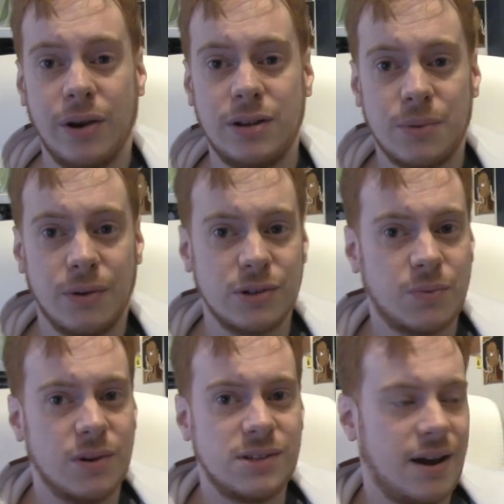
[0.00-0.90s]
It's one of those
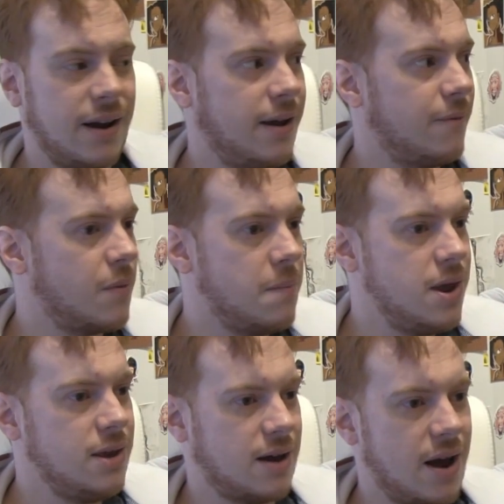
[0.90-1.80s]
ones that, uh, for
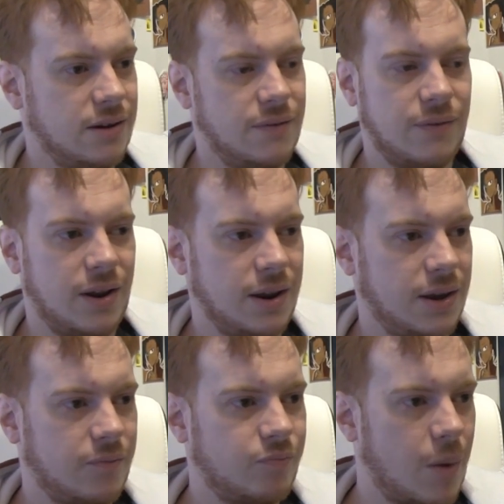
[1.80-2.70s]
me, kind of
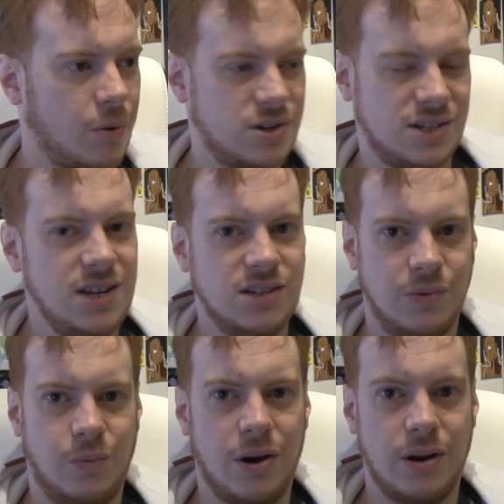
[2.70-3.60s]
like, I watched
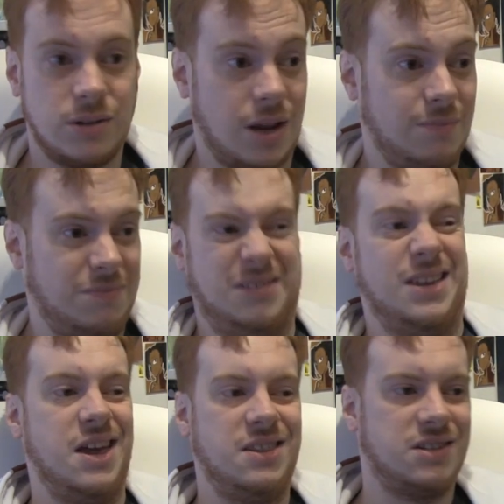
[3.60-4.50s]
season one, I was like,
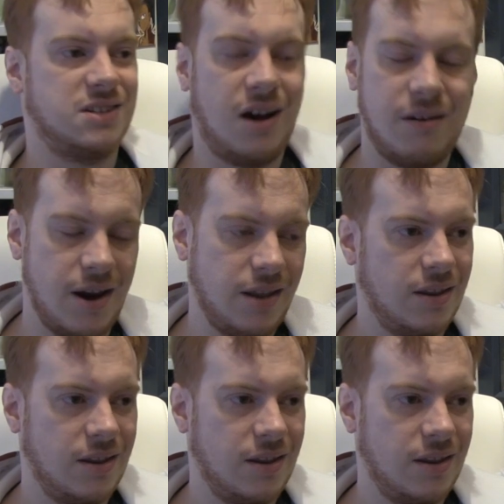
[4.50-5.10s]
yeah, this is alright.